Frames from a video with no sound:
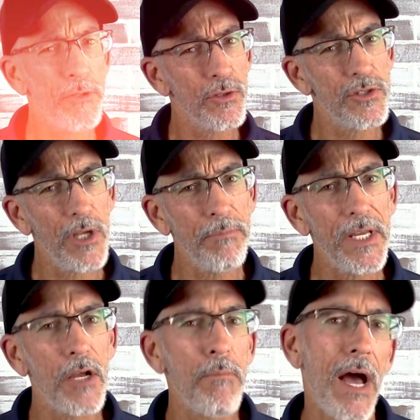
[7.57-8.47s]
there's
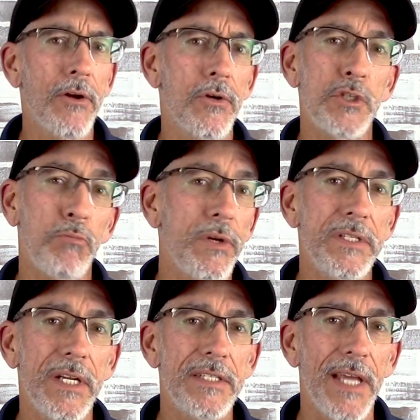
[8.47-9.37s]
something about her
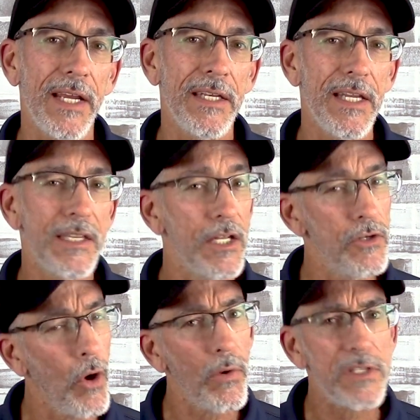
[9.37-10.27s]
sprinting technique that
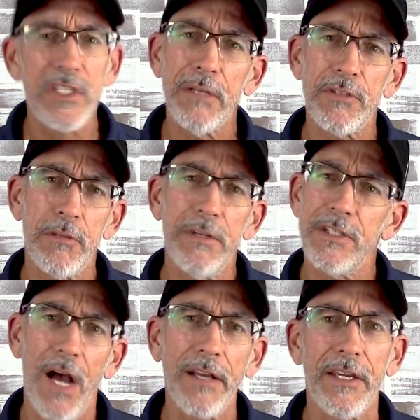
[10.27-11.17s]
no one seems to be
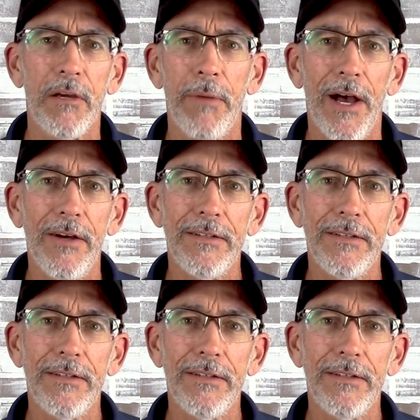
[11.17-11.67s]
talking about.